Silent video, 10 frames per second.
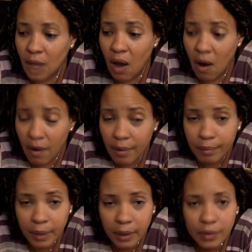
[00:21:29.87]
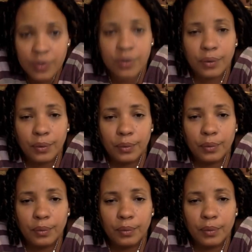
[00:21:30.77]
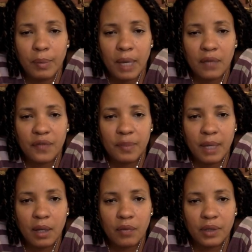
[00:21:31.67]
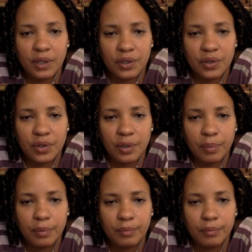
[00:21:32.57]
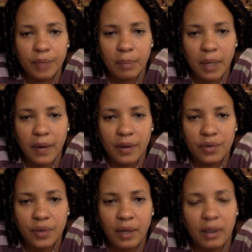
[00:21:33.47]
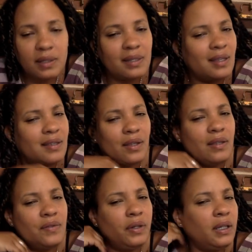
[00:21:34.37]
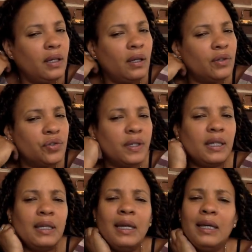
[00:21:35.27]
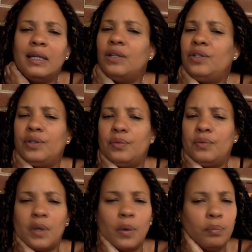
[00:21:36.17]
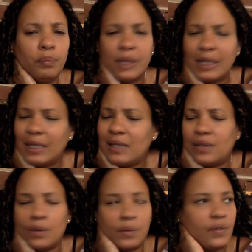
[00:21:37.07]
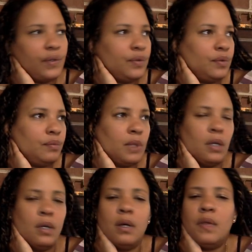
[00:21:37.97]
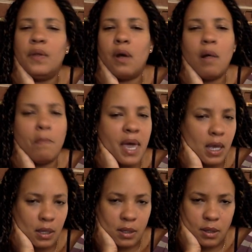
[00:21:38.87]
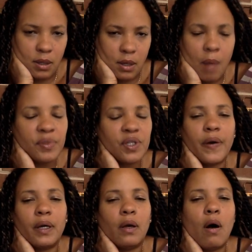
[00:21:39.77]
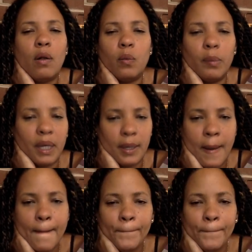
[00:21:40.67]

harm to the male-female relationship and marriage, right? Because it's really a tricky issue. Please don't assume that all women